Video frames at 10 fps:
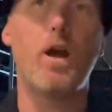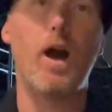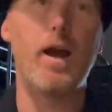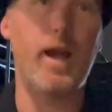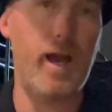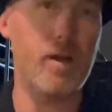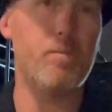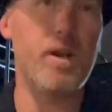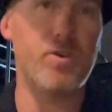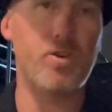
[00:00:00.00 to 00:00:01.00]
I had
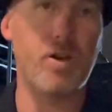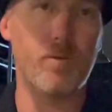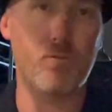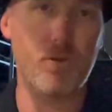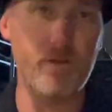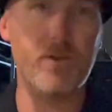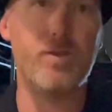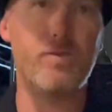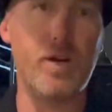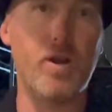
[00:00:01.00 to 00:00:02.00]
mentioned in a previous
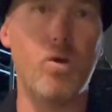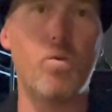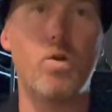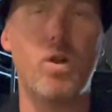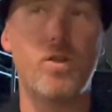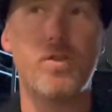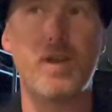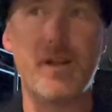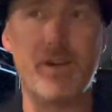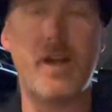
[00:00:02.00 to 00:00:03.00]
video
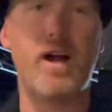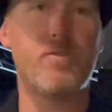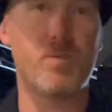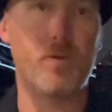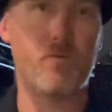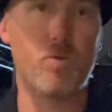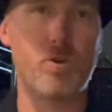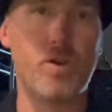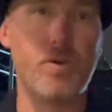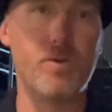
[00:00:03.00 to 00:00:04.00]
that I did have some
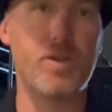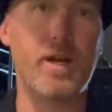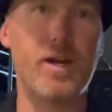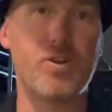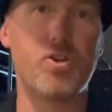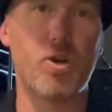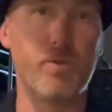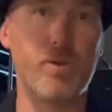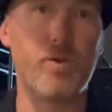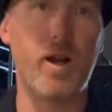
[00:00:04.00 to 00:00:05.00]
unfortunate news that I had to share
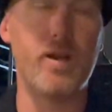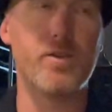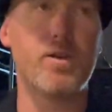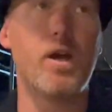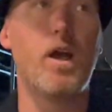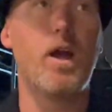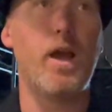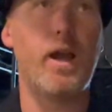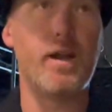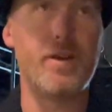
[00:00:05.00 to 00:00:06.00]
with you guys,
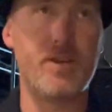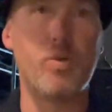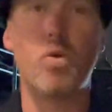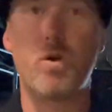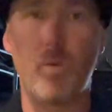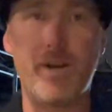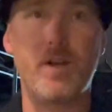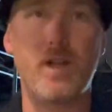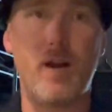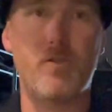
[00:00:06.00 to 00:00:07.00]
and I did want to wait
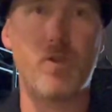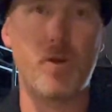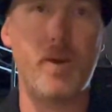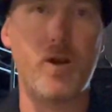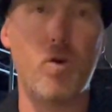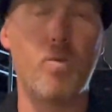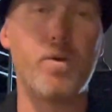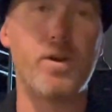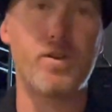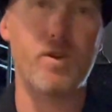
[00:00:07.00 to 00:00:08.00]
till after the Quebec
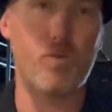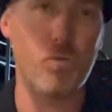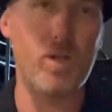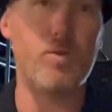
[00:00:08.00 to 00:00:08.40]
Open because I really